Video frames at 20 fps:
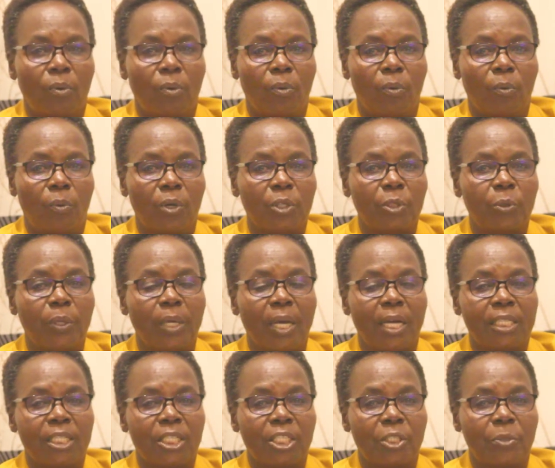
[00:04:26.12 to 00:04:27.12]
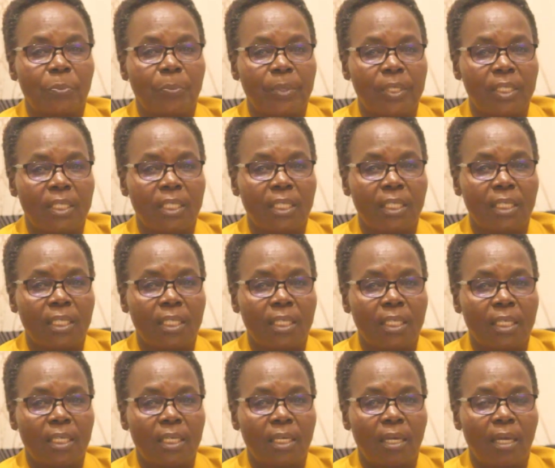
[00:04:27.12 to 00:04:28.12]
What we are anticipating
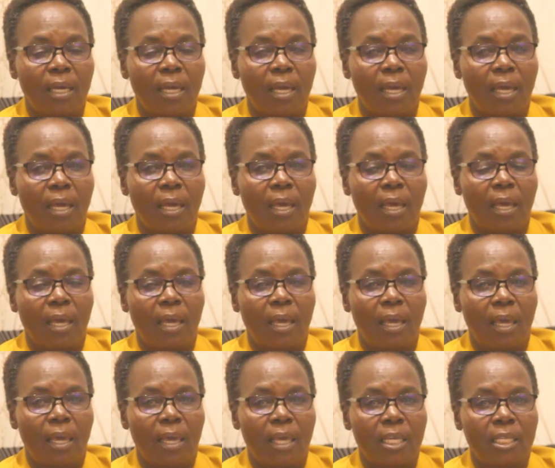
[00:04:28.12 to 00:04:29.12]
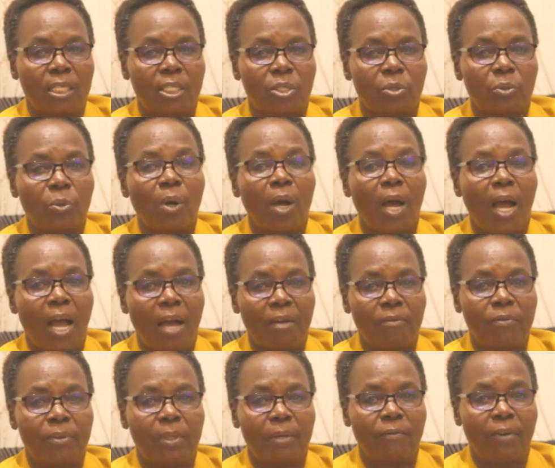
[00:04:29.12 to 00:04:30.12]
is to
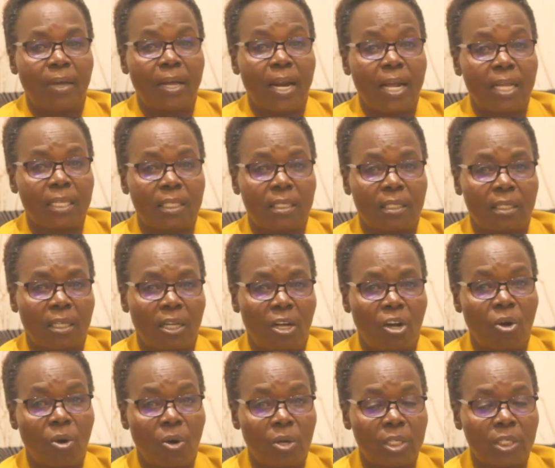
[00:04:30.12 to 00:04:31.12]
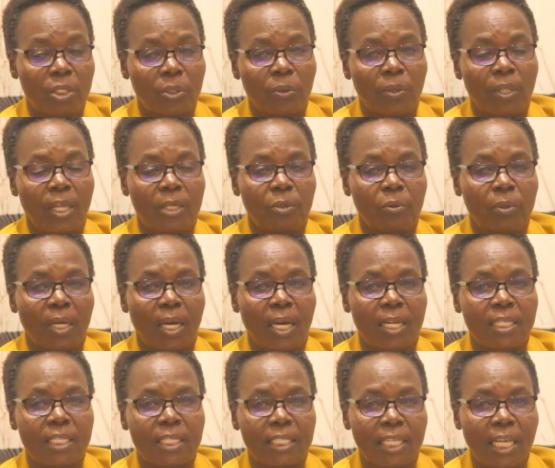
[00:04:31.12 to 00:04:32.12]
have the virus gone so that we
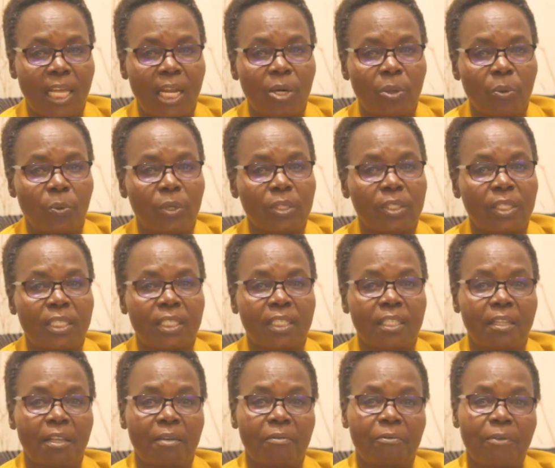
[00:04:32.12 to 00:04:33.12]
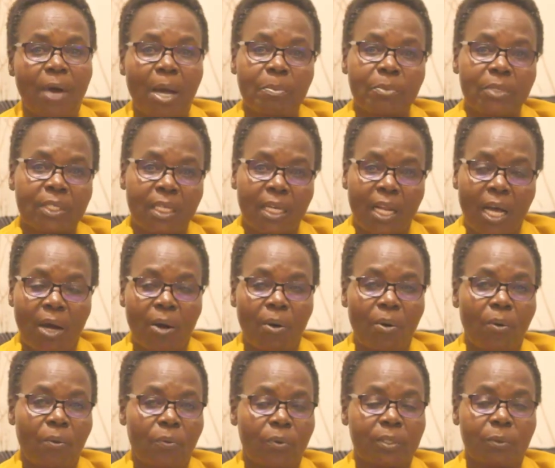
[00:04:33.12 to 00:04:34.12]
can sell what is in the farms now,
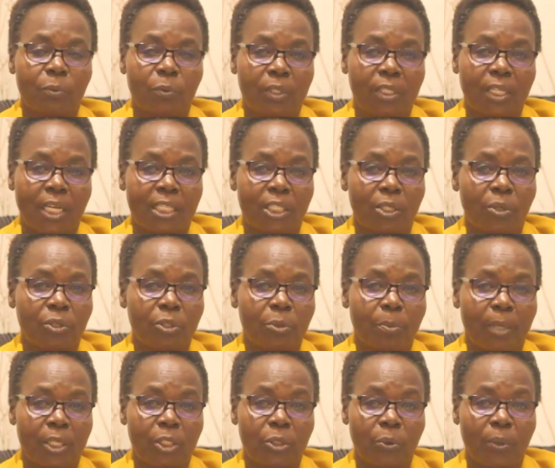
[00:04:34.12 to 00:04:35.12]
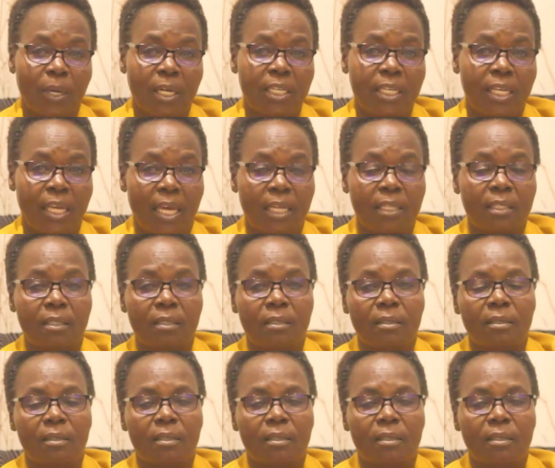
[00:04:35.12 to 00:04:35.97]
which has not matured yet.